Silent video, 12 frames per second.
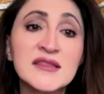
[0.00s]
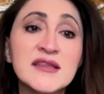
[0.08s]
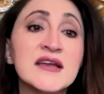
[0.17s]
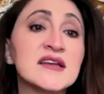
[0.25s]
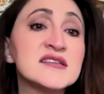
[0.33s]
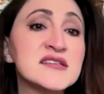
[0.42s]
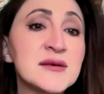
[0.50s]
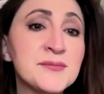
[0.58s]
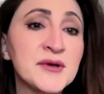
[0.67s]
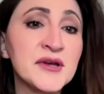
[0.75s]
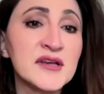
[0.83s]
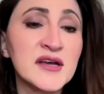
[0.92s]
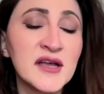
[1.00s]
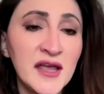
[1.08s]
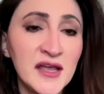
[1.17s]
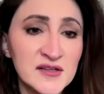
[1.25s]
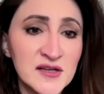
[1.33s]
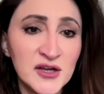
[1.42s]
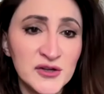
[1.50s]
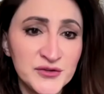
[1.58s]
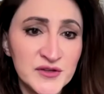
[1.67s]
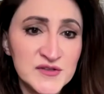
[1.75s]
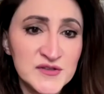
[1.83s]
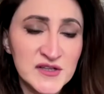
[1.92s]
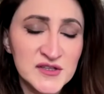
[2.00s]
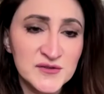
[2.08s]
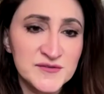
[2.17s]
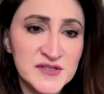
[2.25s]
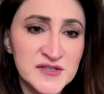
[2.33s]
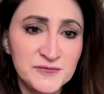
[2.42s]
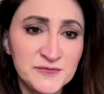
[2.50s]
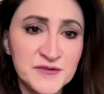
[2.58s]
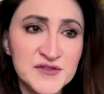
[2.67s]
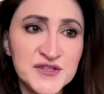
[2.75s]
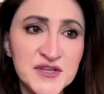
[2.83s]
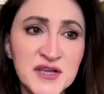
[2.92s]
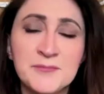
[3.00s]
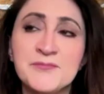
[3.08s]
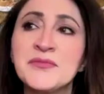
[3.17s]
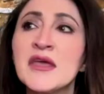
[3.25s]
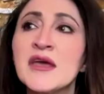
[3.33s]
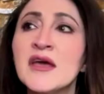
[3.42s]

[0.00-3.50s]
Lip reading: that exhibit a healthy sense of self-esteem.